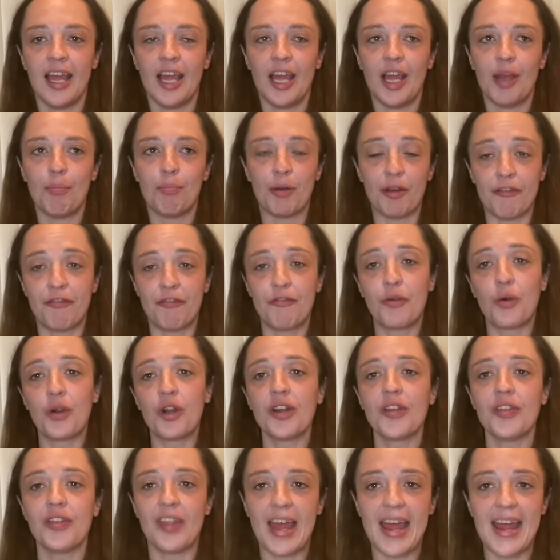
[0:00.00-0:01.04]
Before
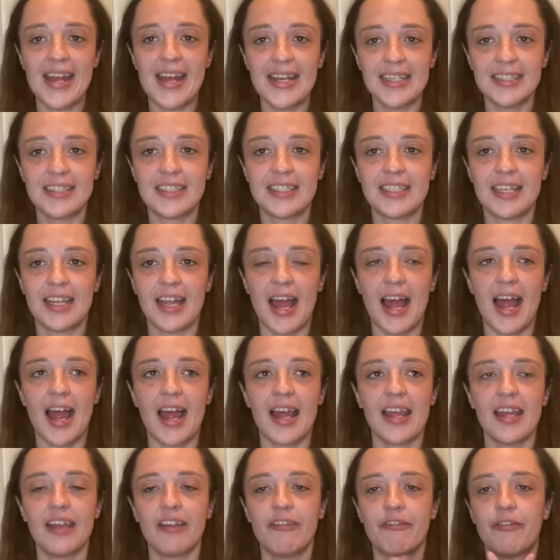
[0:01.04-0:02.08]
that, I
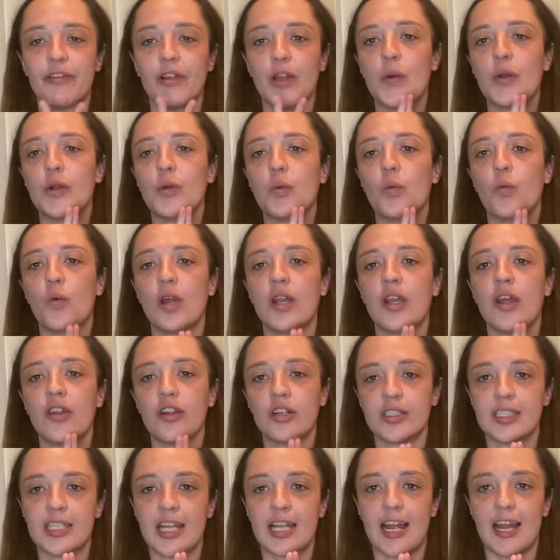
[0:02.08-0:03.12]
had flown one other
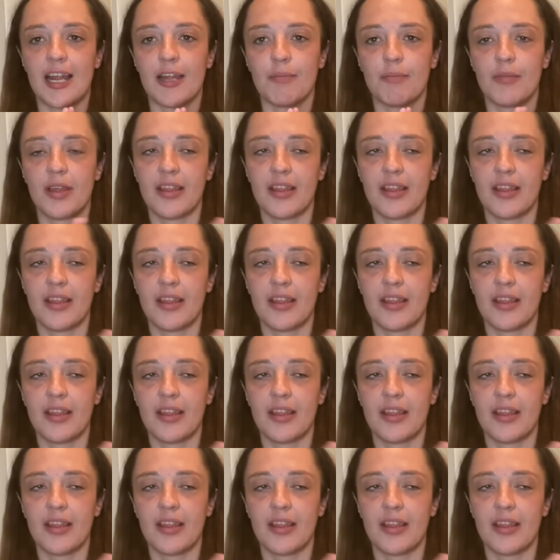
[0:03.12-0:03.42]
time,